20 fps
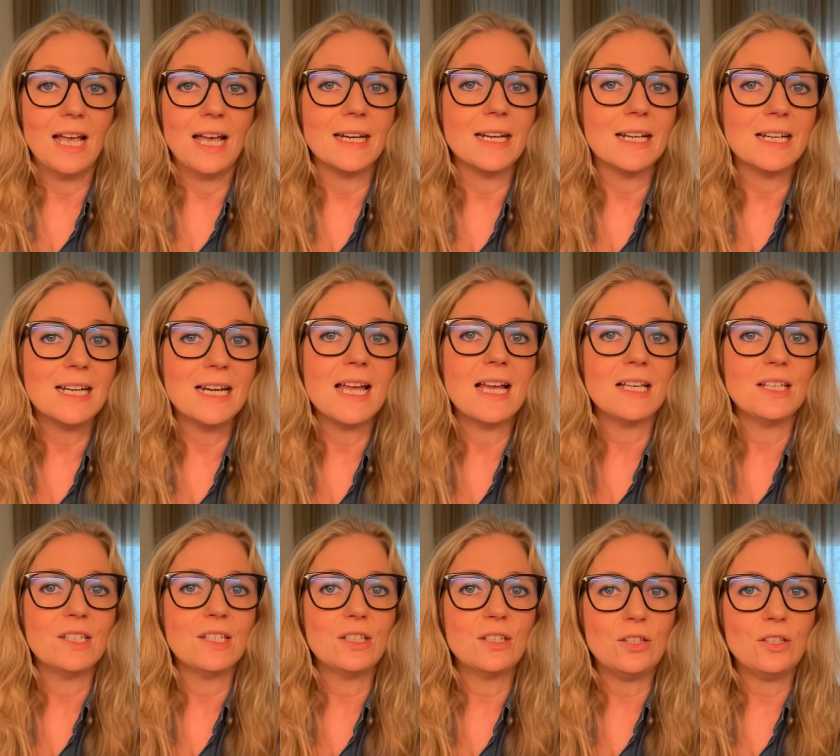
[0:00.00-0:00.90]
And
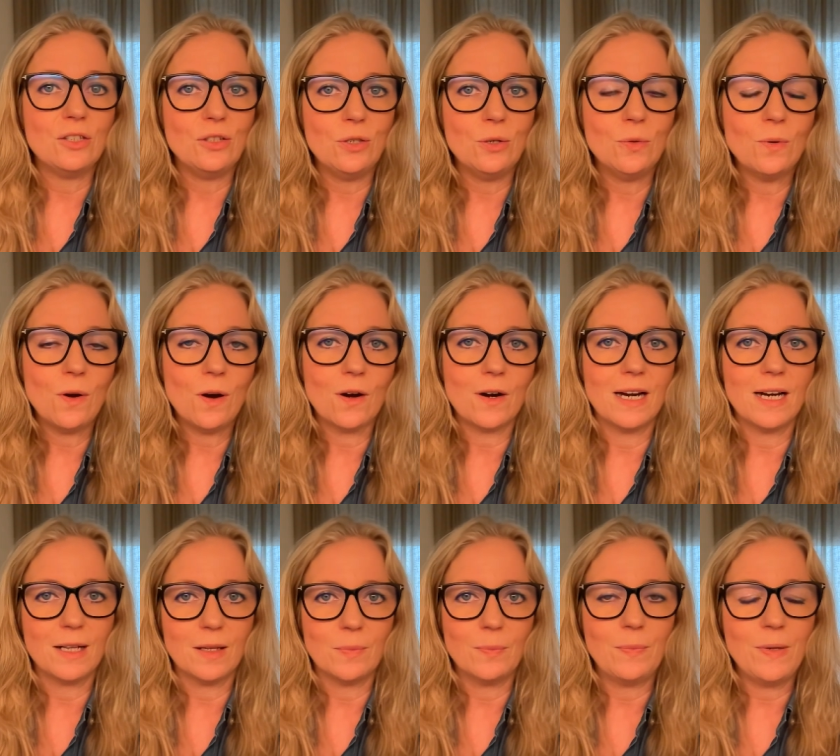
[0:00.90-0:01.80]
unless you are
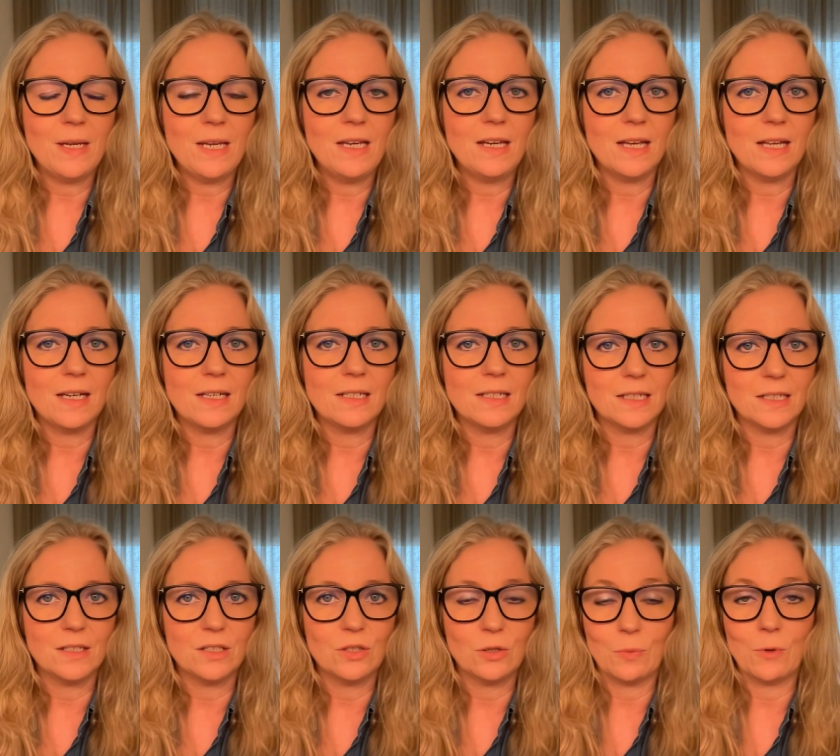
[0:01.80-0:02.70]
helping
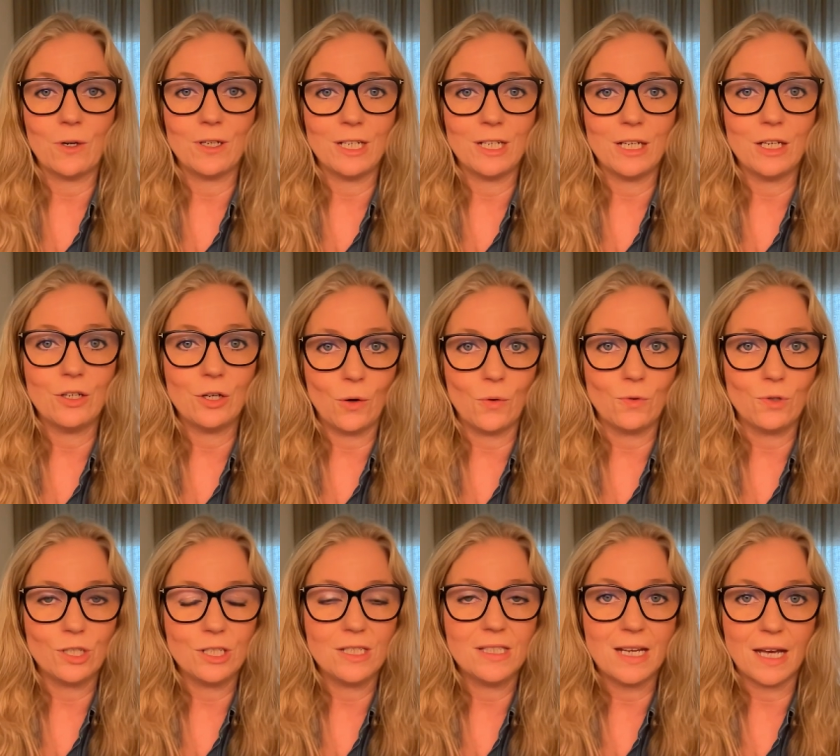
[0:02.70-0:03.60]
and supporting
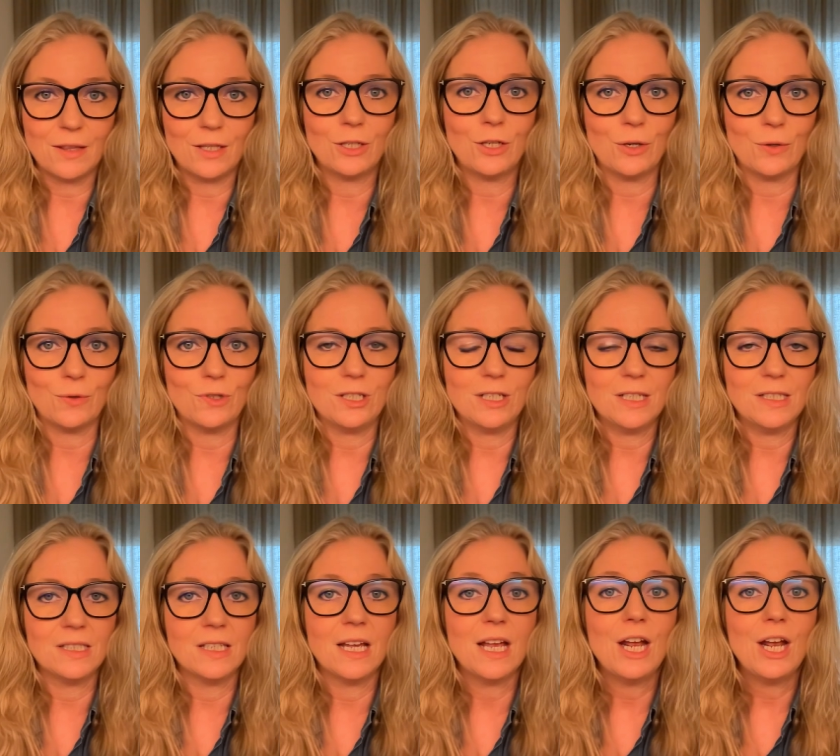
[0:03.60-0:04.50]
coaches, other
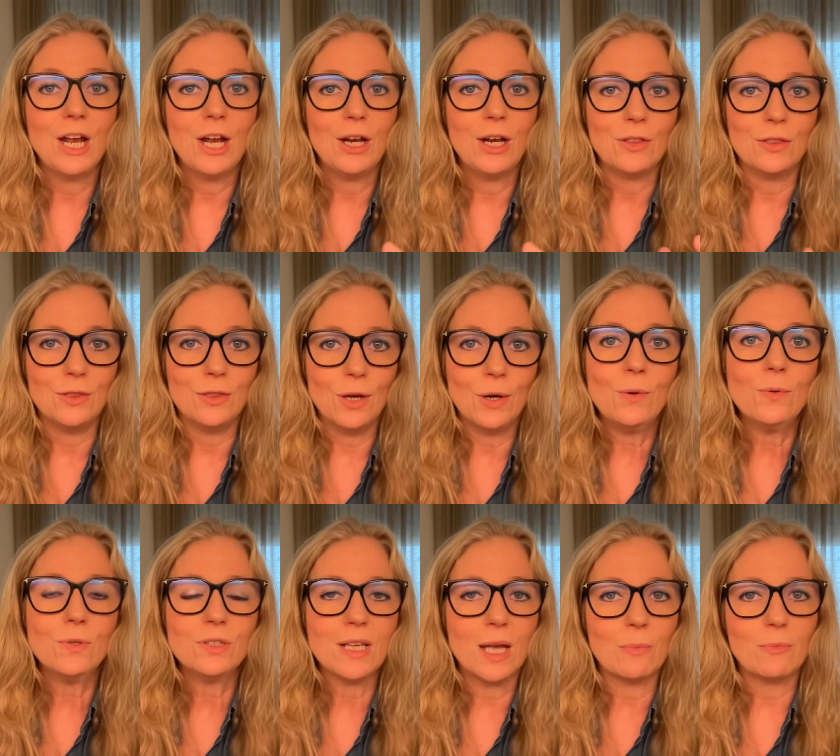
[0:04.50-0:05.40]
coaches,
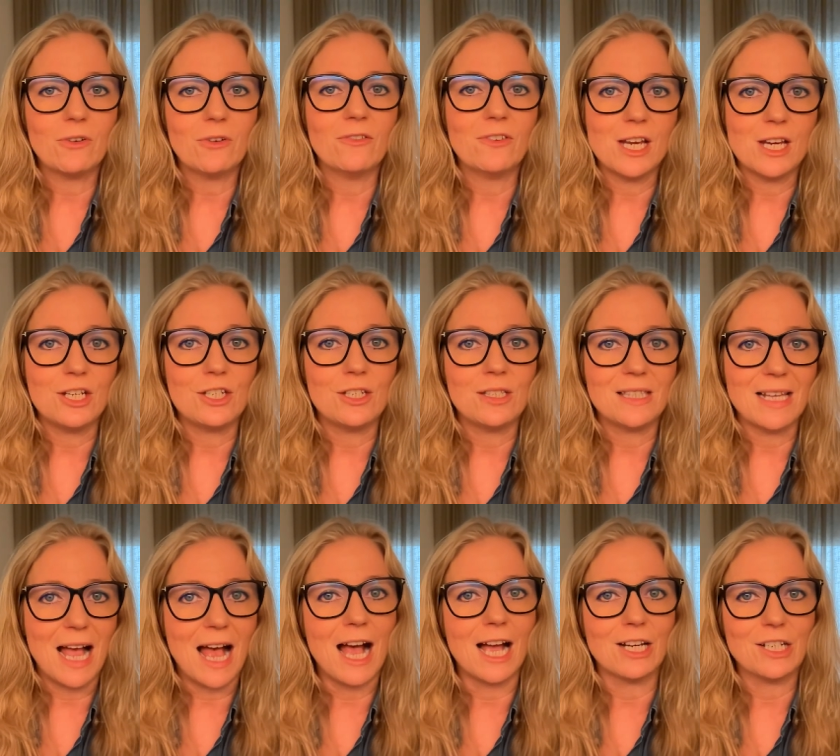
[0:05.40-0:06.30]
those
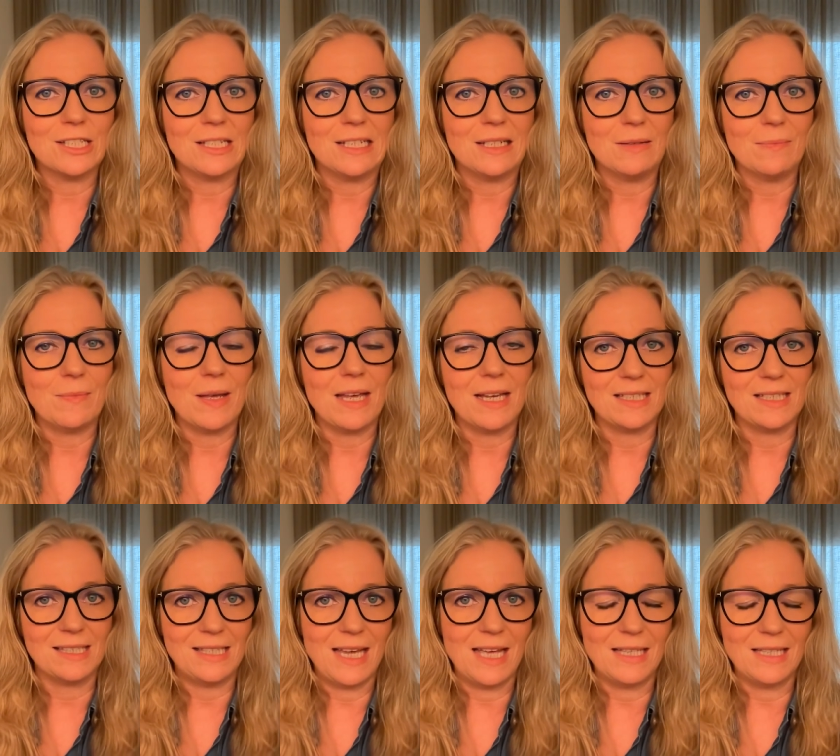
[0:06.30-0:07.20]
abbreviations actually
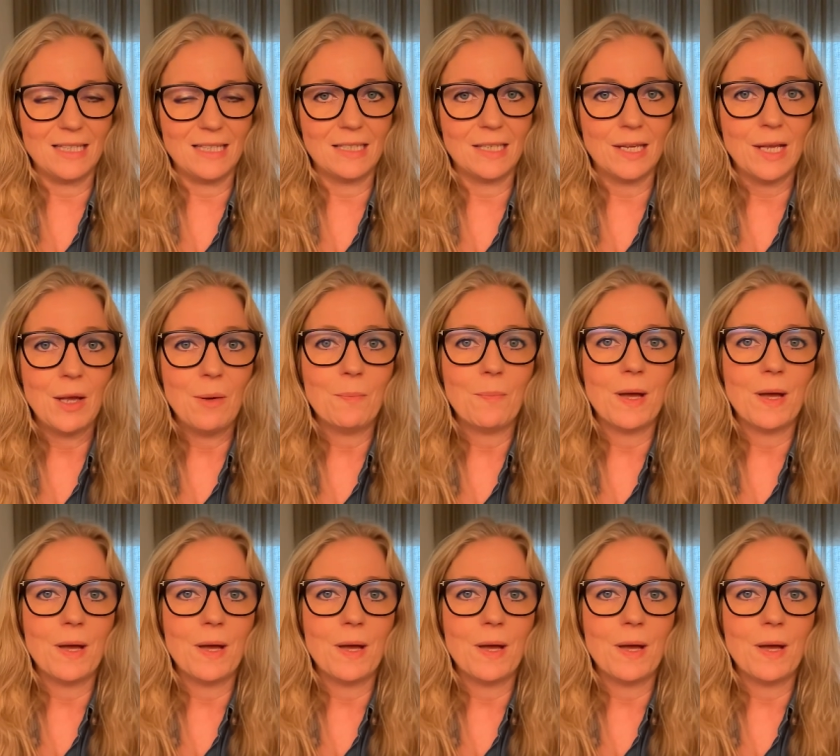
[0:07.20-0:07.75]
make sense.